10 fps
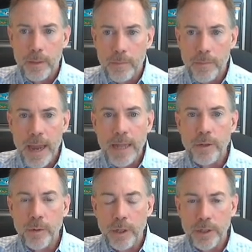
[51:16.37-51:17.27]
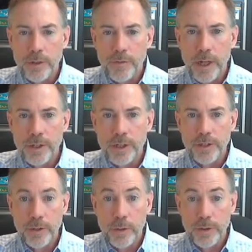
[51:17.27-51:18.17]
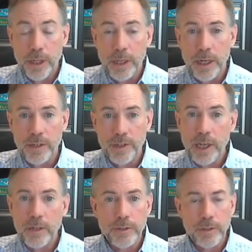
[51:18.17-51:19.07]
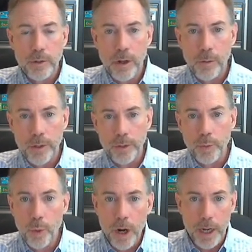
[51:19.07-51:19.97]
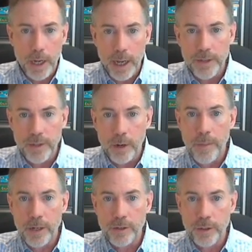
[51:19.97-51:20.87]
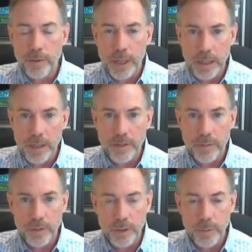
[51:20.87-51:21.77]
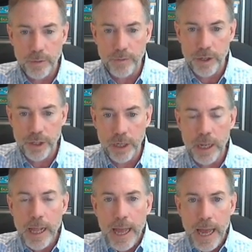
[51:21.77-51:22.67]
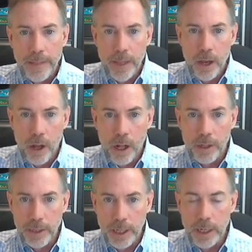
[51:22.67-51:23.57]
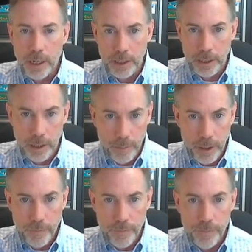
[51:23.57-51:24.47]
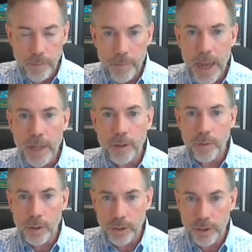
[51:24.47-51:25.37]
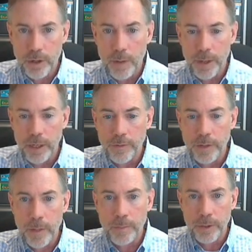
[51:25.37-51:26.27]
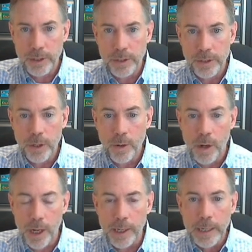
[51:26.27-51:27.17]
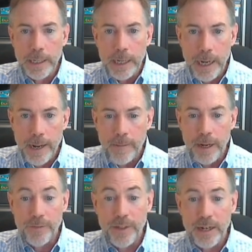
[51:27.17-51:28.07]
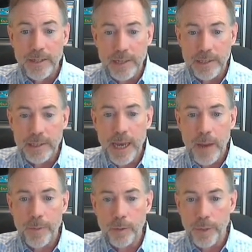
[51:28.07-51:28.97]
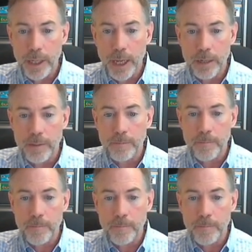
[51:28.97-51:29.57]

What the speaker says: manual intervention. So those cleaning cycles don't always work as they're meant to. They need some supervision, and they all need a little bit of manual scrubbing of nipples and so on. And if that doesn't happen, we get